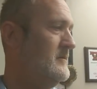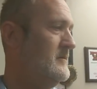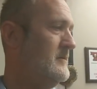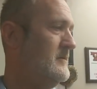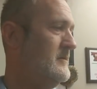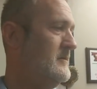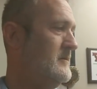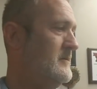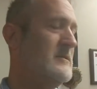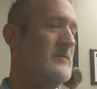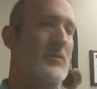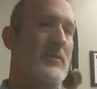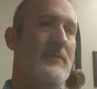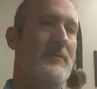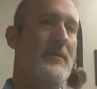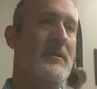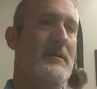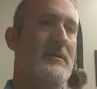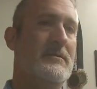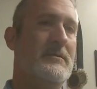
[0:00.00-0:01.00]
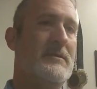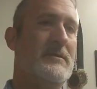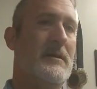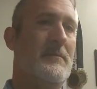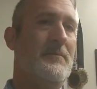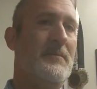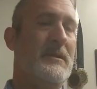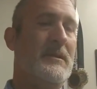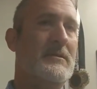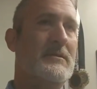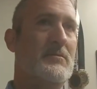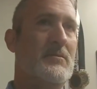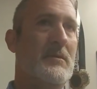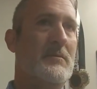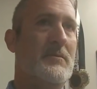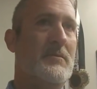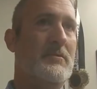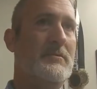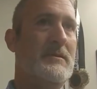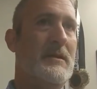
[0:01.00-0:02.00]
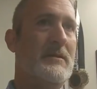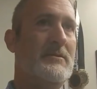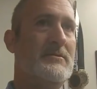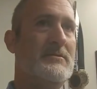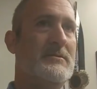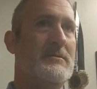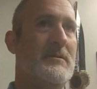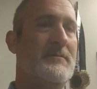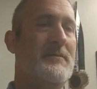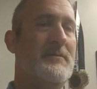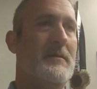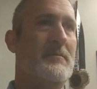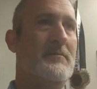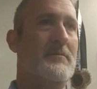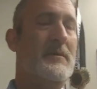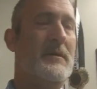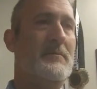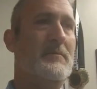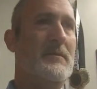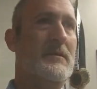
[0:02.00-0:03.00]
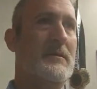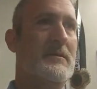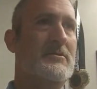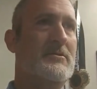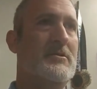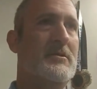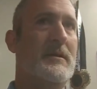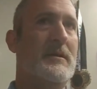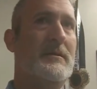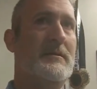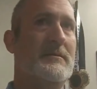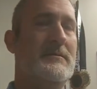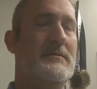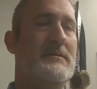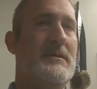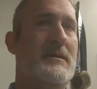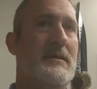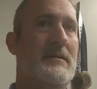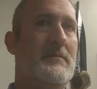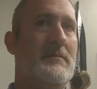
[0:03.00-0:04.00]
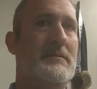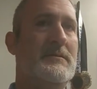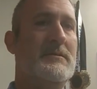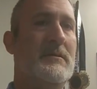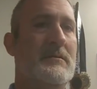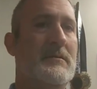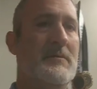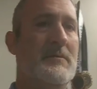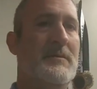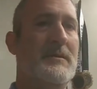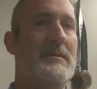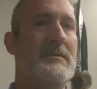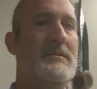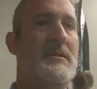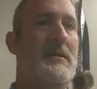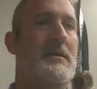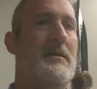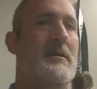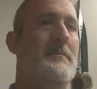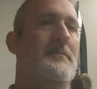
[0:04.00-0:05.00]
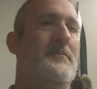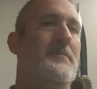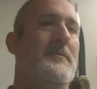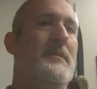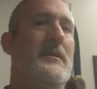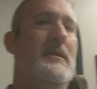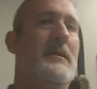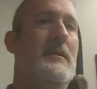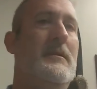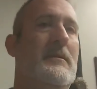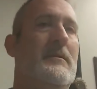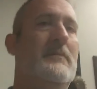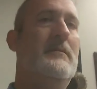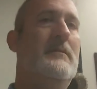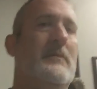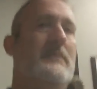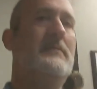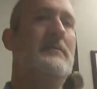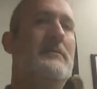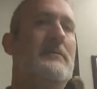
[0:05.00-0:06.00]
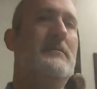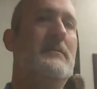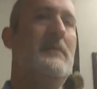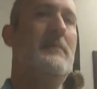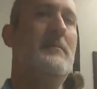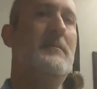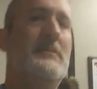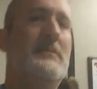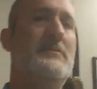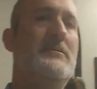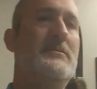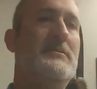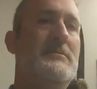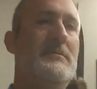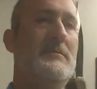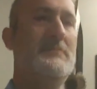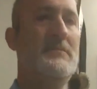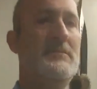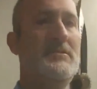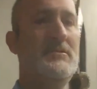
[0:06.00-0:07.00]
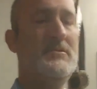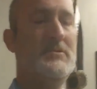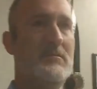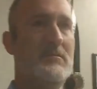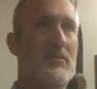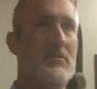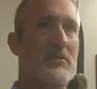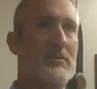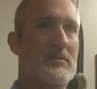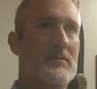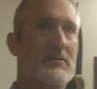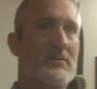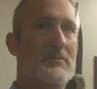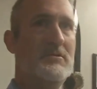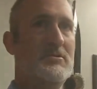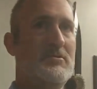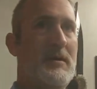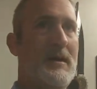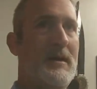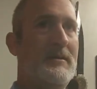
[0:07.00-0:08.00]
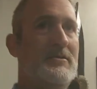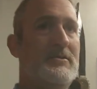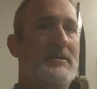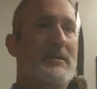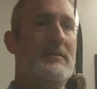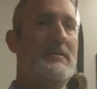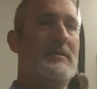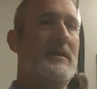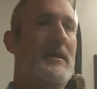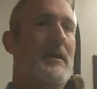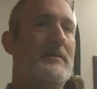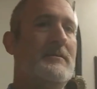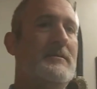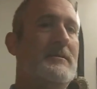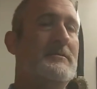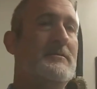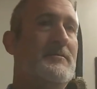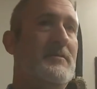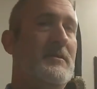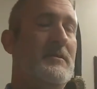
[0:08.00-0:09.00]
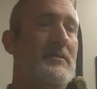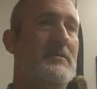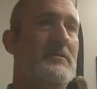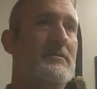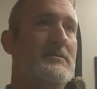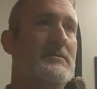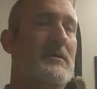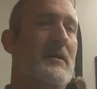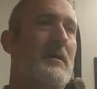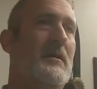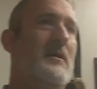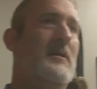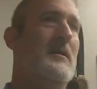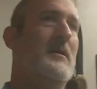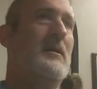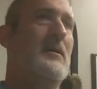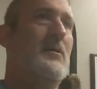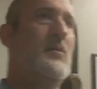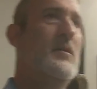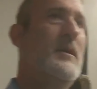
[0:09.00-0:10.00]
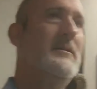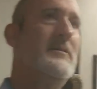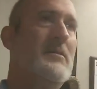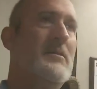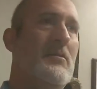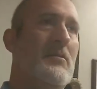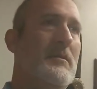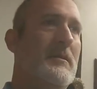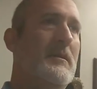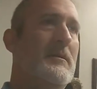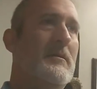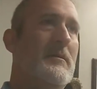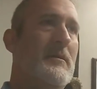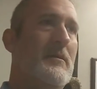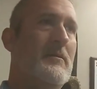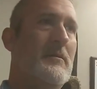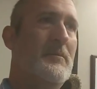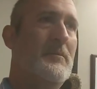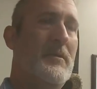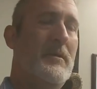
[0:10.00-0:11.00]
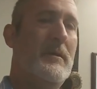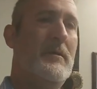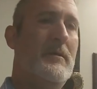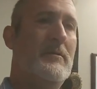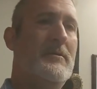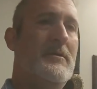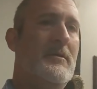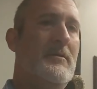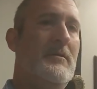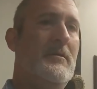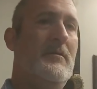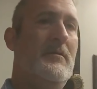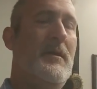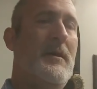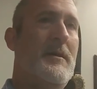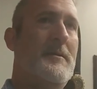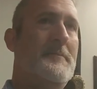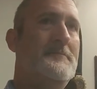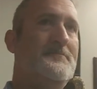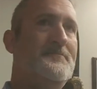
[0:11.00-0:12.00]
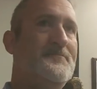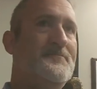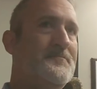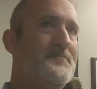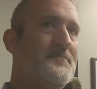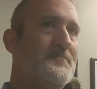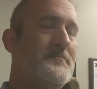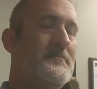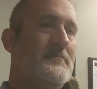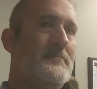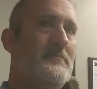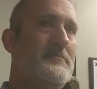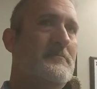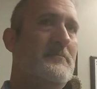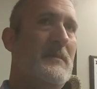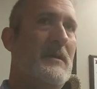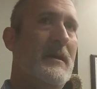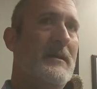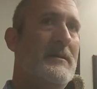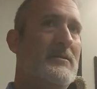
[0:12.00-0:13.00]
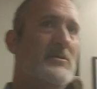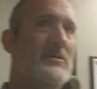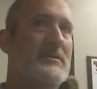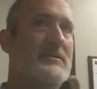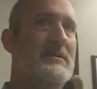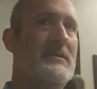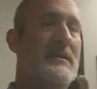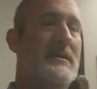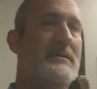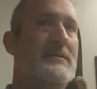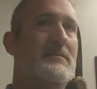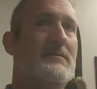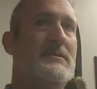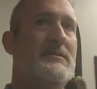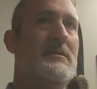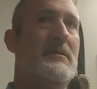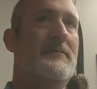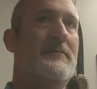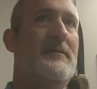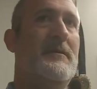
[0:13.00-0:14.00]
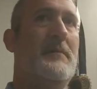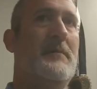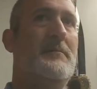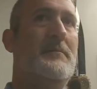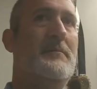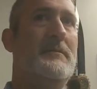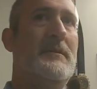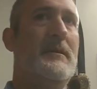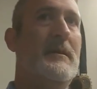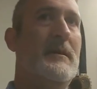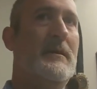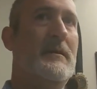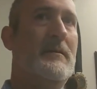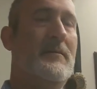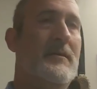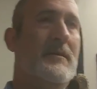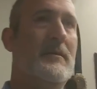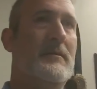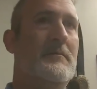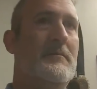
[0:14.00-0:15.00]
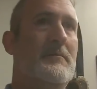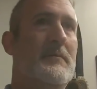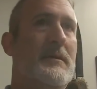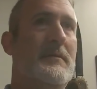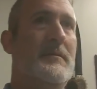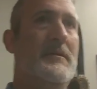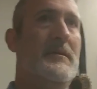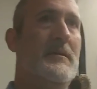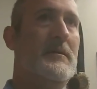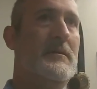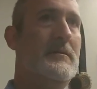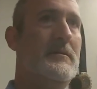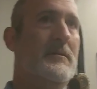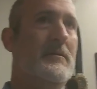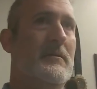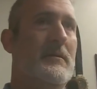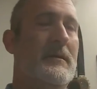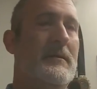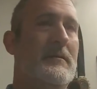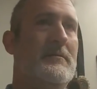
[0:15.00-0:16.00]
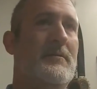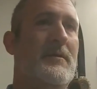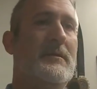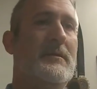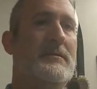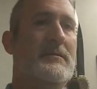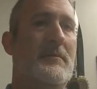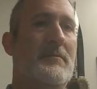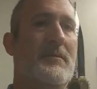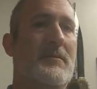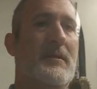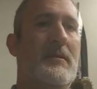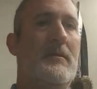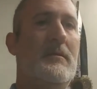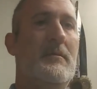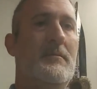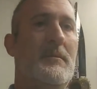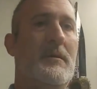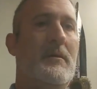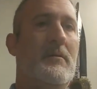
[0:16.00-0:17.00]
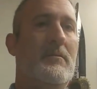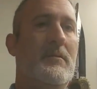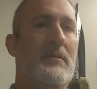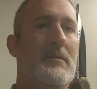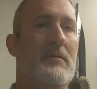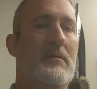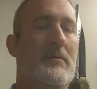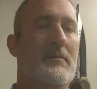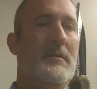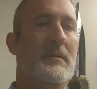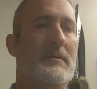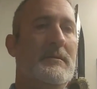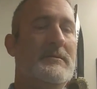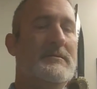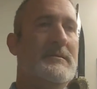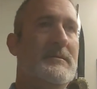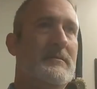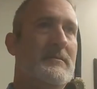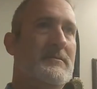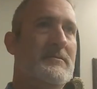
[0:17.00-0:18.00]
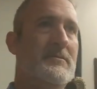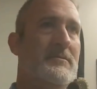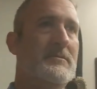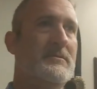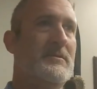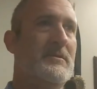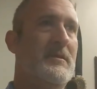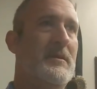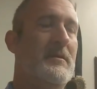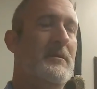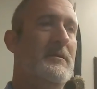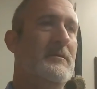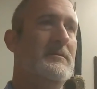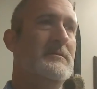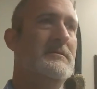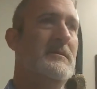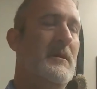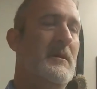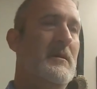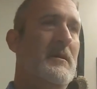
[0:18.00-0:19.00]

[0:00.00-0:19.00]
get some more videos up, get some more bolt action stuff. I'm going to try to take a little bit of time, and I'm going to do more strategy and tactics videos where I don't need another player to do that. I can just set some stuff up and think maybe, like things I'm thinking about with the army list in certain scenarios,